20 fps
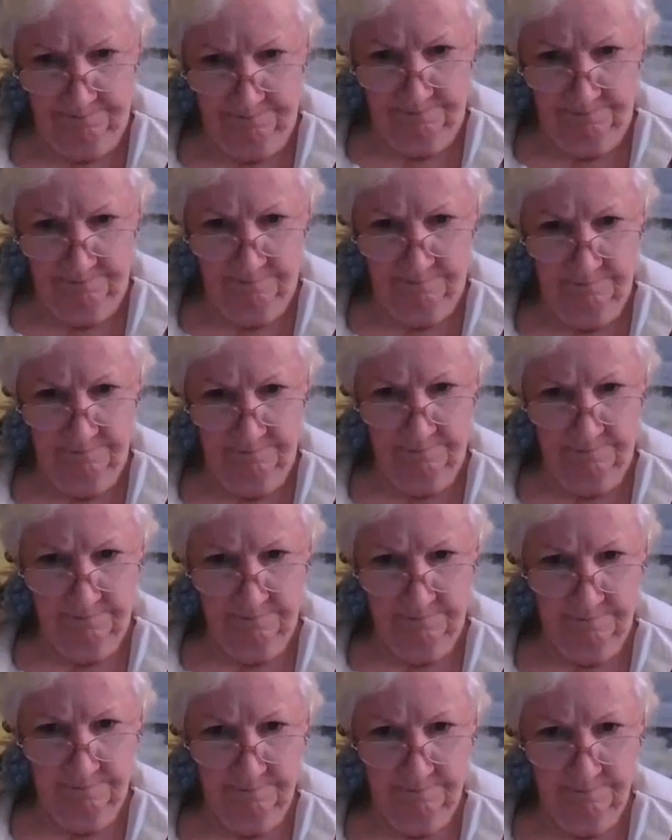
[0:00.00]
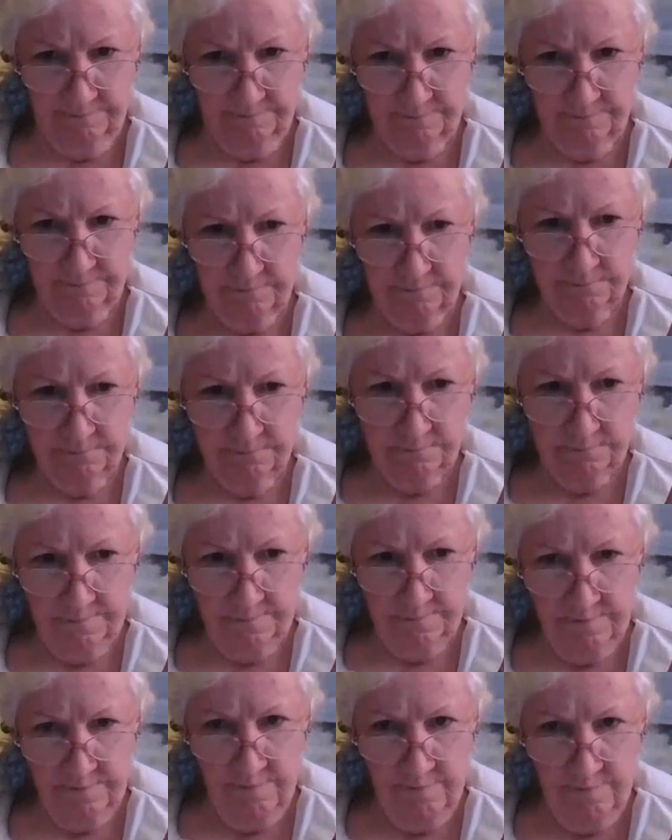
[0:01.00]

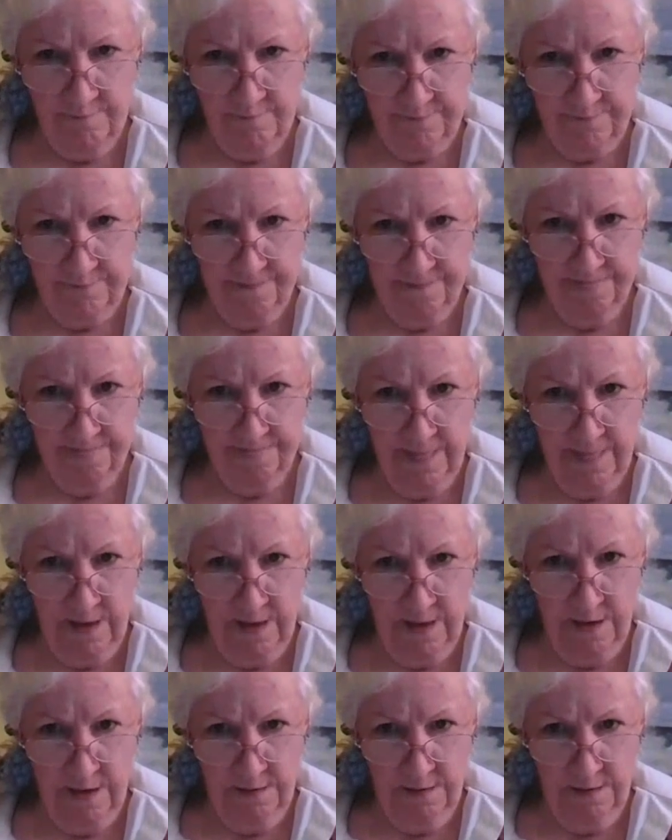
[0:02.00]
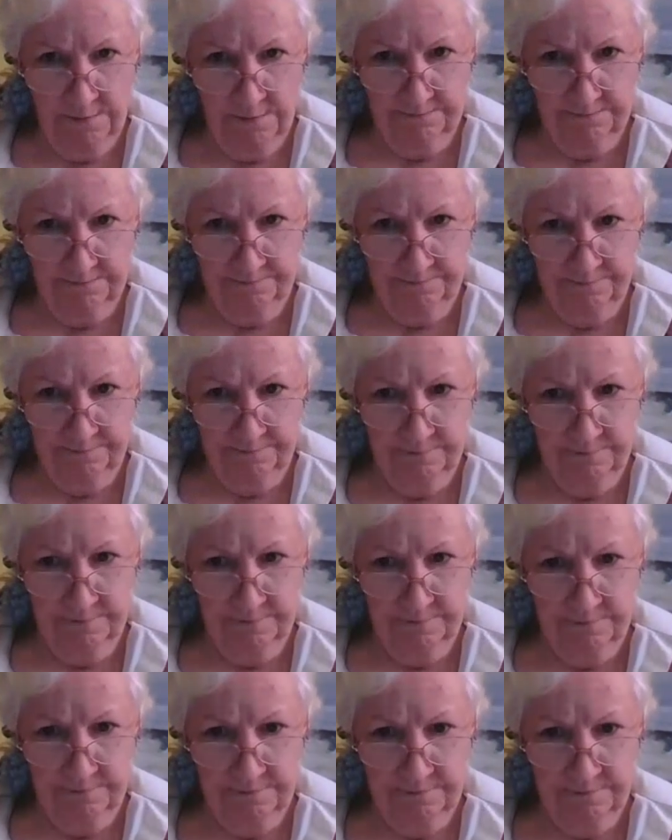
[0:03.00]

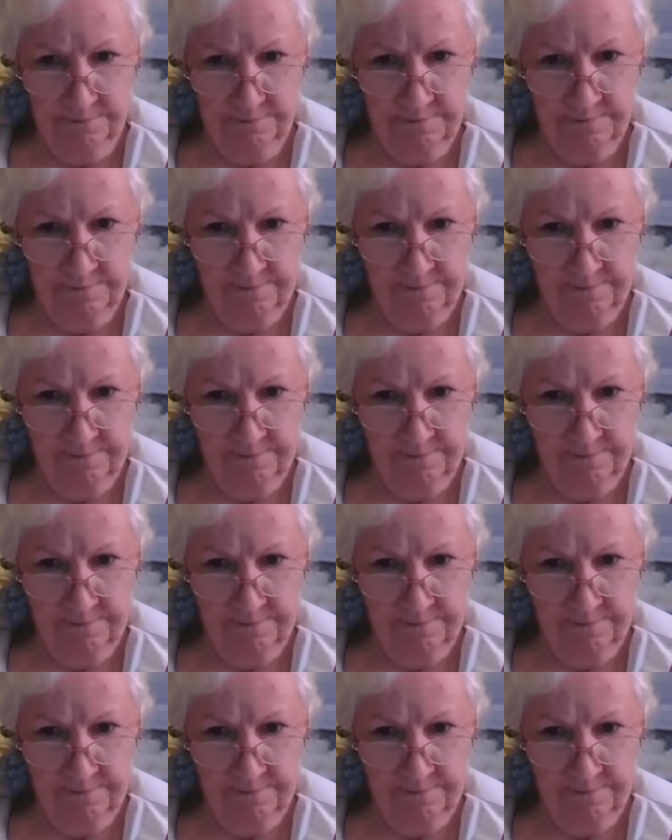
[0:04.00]
The person shown says nothing.